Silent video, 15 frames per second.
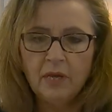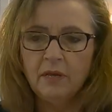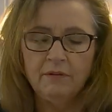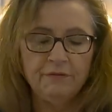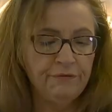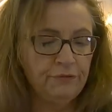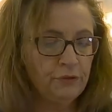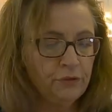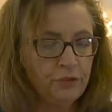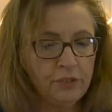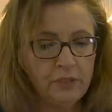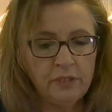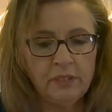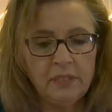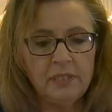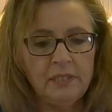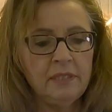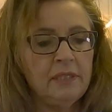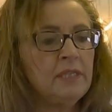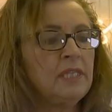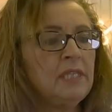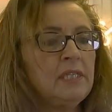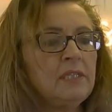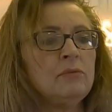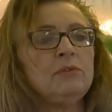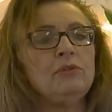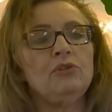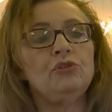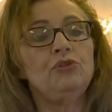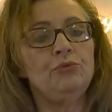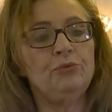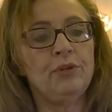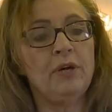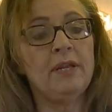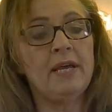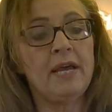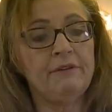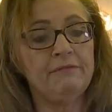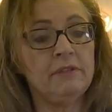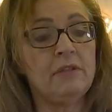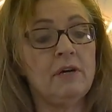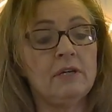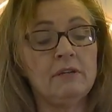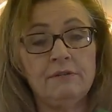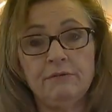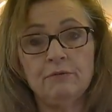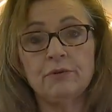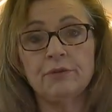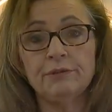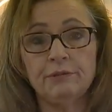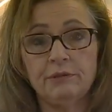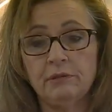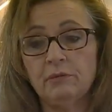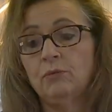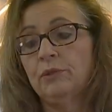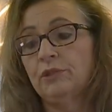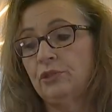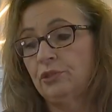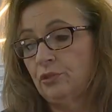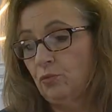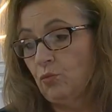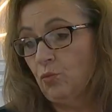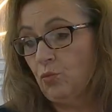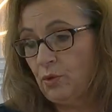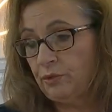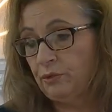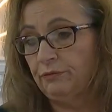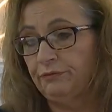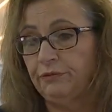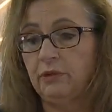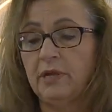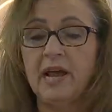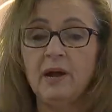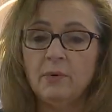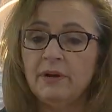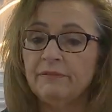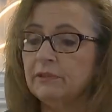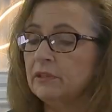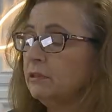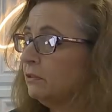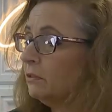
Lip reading: Fortunately, these ones do not have a lot of thorns, which is wonderful. However,